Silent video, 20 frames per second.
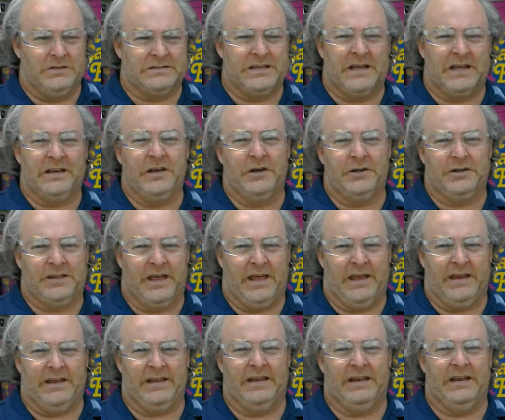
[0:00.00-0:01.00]
secondary
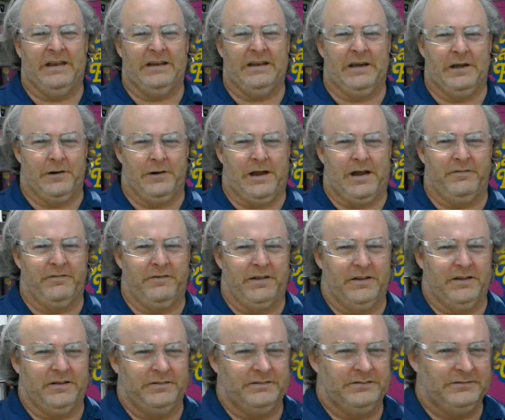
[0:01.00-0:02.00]
tank and let the air out of it.